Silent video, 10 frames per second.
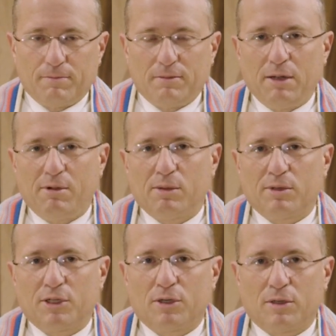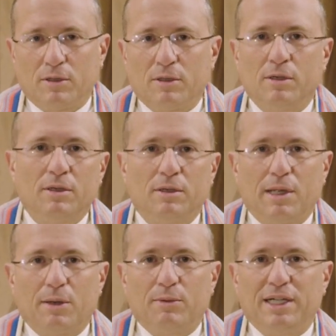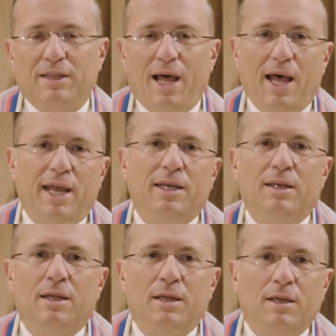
may we return and realign